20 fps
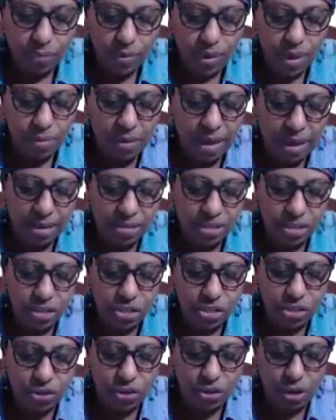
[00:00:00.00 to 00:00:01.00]
not as
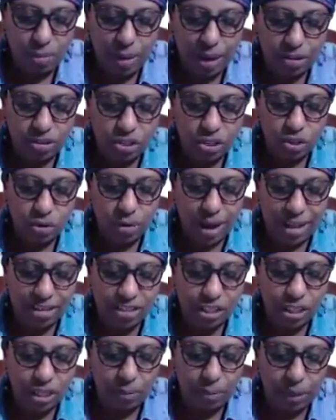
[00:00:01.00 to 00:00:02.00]
concerned about
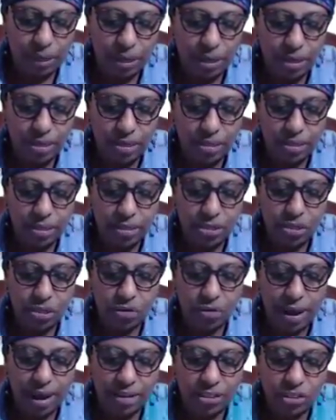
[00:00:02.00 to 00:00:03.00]
scratching, because the
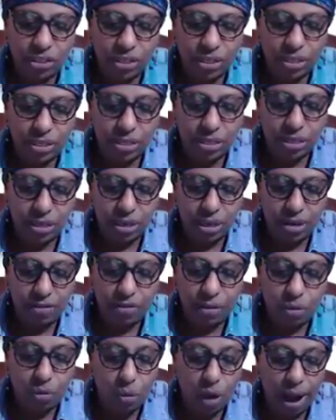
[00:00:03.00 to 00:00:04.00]
scratches
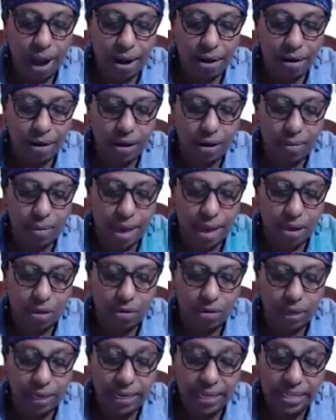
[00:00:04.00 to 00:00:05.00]
of the wire come
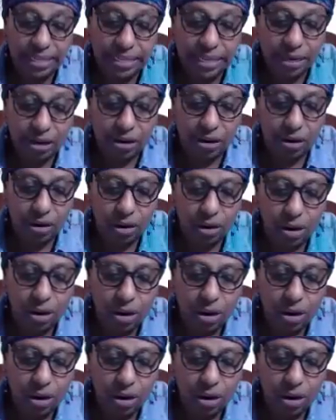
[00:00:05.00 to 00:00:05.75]
out easier